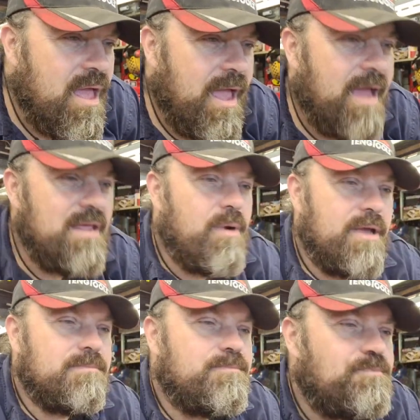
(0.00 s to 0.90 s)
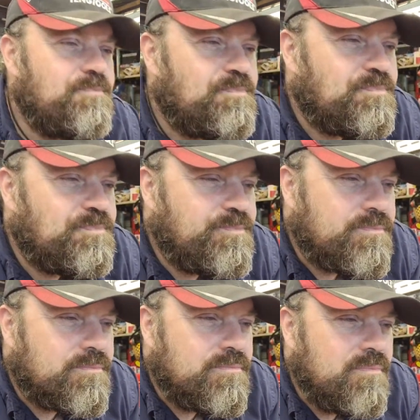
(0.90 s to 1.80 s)
Anyway,
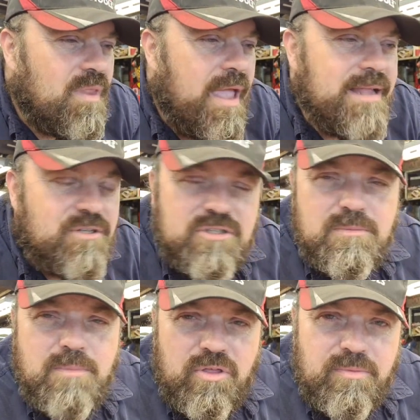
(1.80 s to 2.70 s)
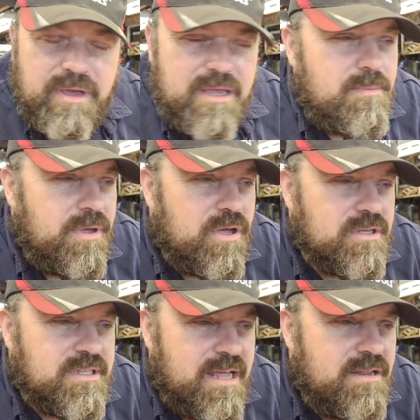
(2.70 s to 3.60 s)
it doesn't bother me
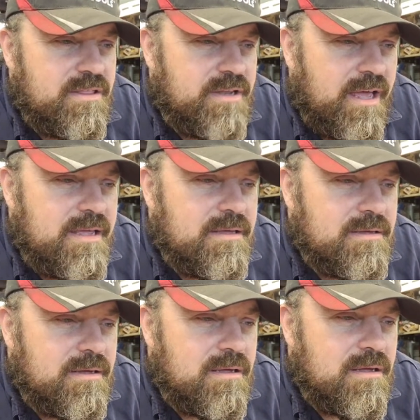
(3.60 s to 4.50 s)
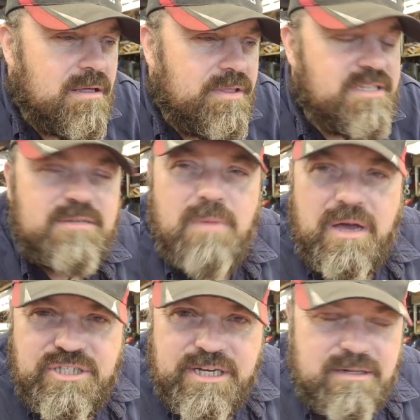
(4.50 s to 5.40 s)
because at the end of the day, this is my
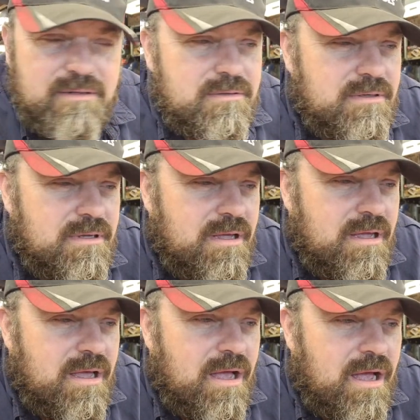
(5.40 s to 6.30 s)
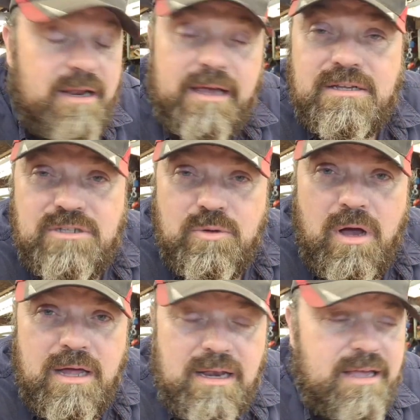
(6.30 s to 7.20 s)
channel and I can do what
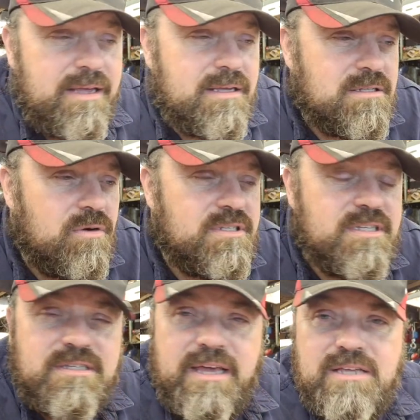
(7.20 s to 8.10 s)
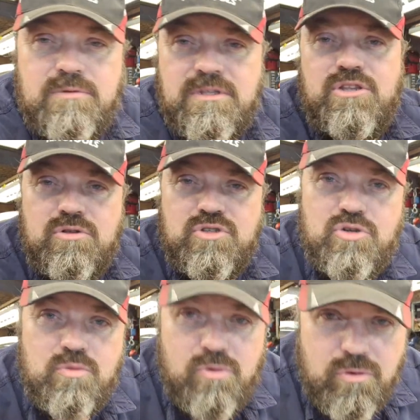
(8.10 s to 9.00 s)
I like as long as it stays within
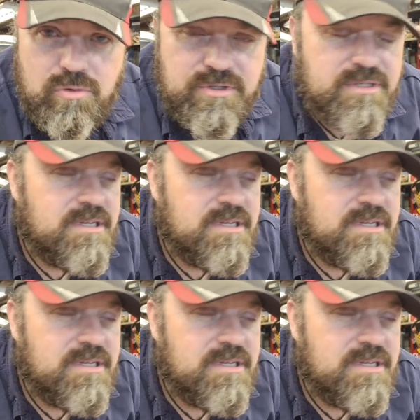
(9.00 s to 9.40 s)
YouTube rules.